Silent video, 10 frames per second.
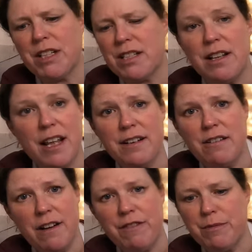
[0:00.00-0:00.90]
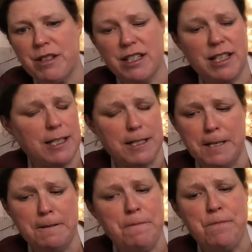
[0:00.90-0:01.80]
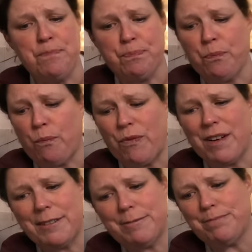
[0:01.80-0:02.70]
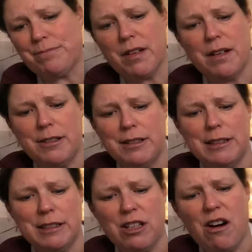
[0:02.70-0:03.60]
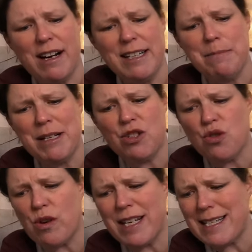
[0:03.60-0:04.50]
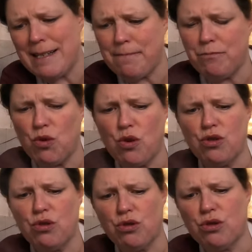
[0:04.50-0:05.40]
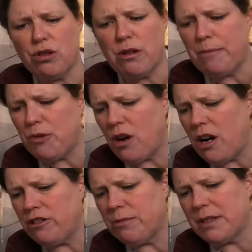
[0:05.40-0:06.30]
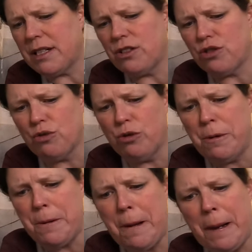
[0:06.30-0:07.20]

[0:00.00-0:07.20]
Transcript: They're lovely with the seasoning. A tiny bit soggy. I'm not 100% sure.